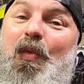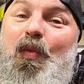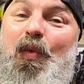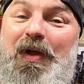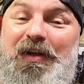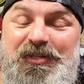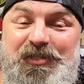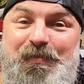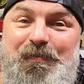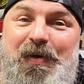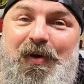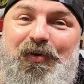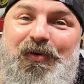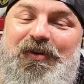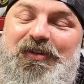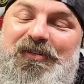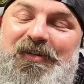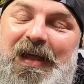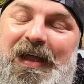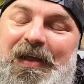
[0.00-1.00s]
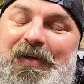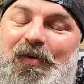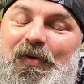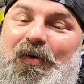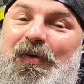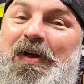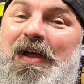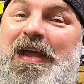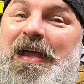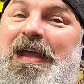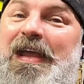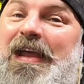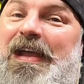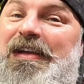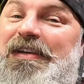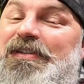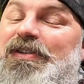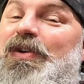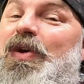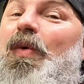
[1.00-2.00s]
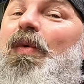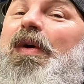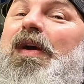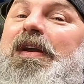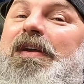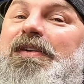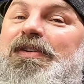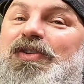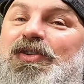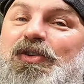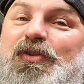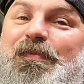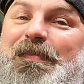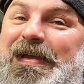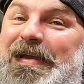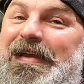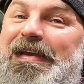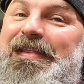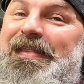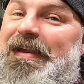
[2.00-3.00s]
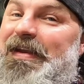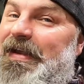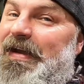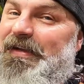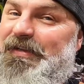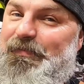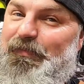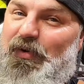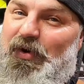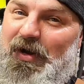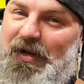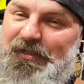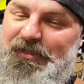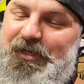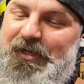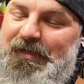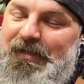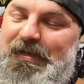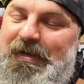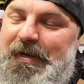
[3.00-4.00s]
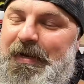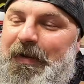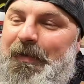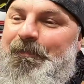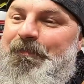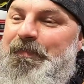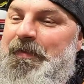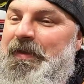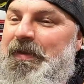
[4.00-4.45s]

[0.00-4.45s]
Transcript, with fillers: which motorcycle is going to be the next project here.